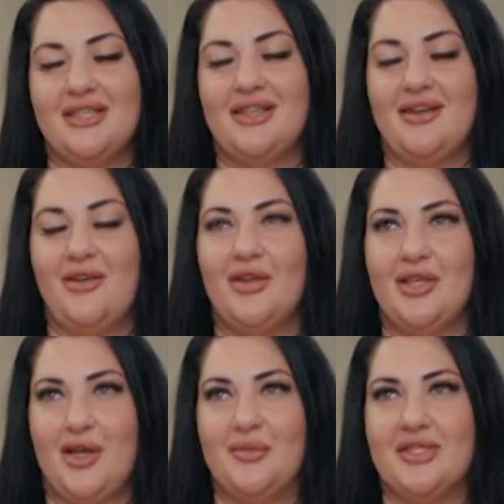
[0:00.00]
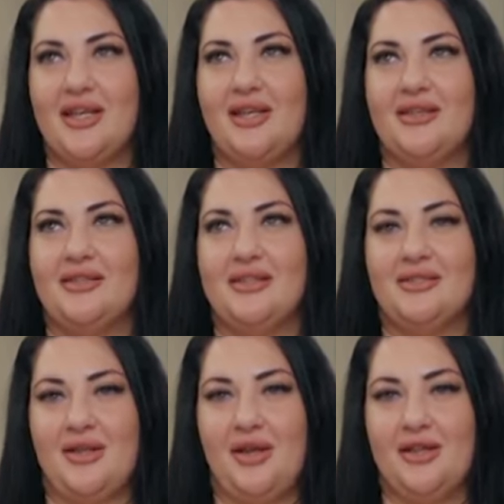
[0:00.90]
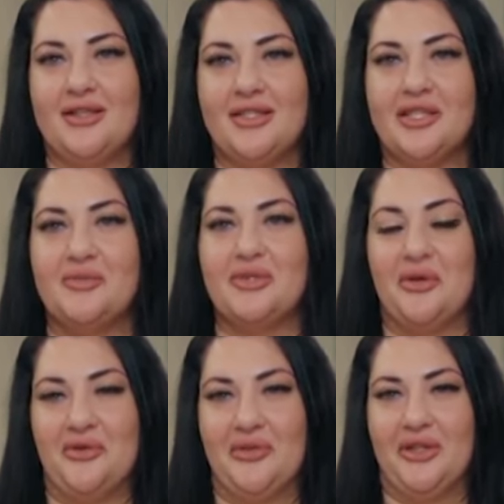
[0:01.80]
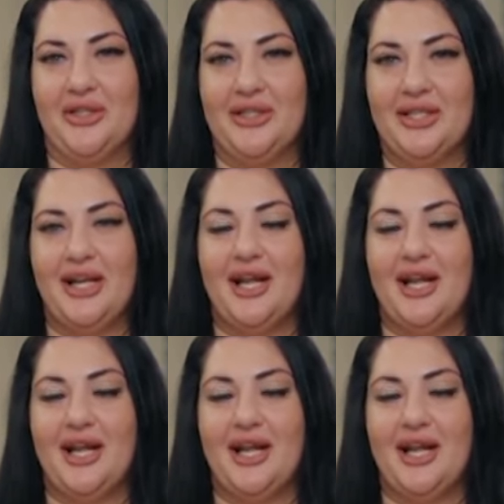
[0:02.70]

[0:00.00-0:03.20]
there are times that Scott sleeps over